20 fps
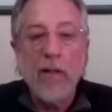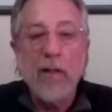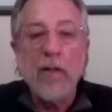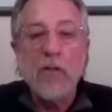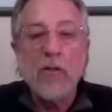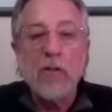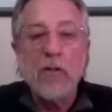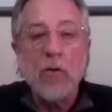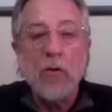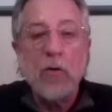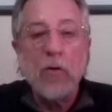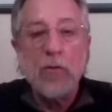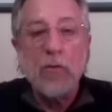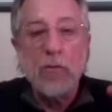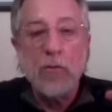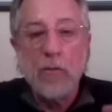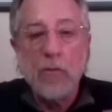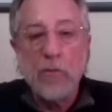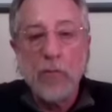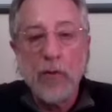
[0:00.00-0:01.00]
So
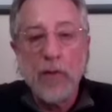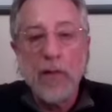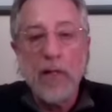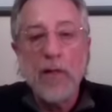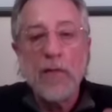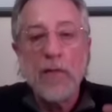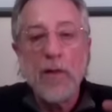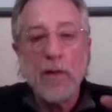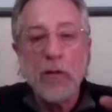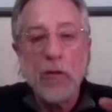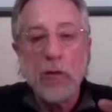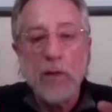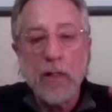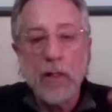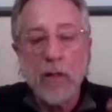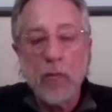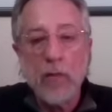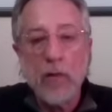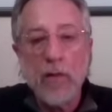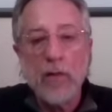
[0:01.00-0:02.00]
you breathe and you get
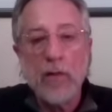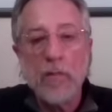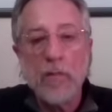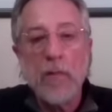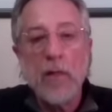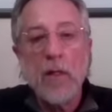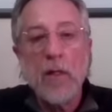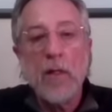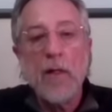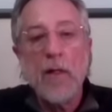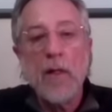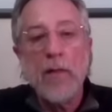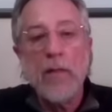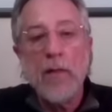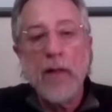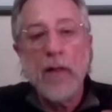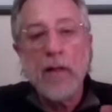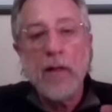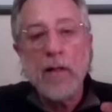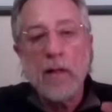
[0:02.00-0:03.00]
a rhythm, and
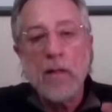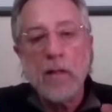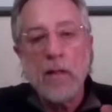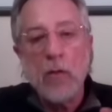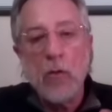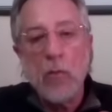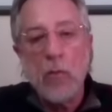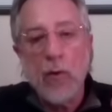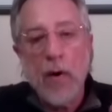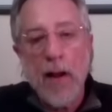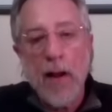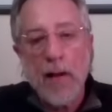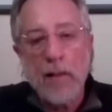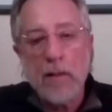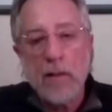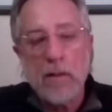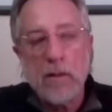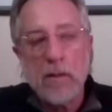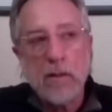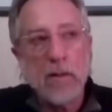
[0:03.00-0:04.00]
then you
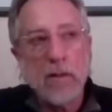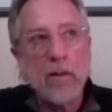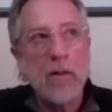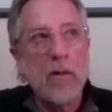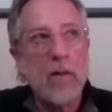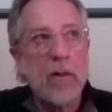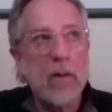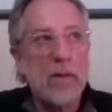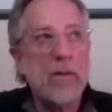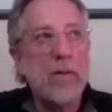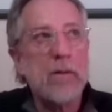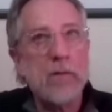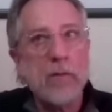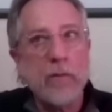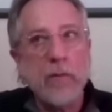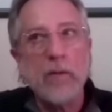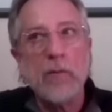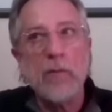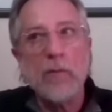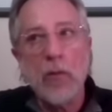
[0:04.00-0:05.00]
practice it and you go, oh, this is
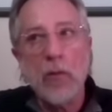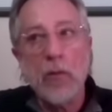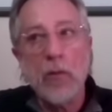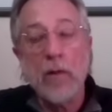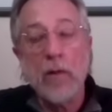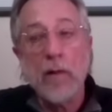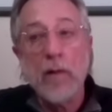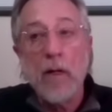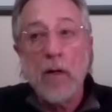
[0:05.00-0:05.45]
really boring.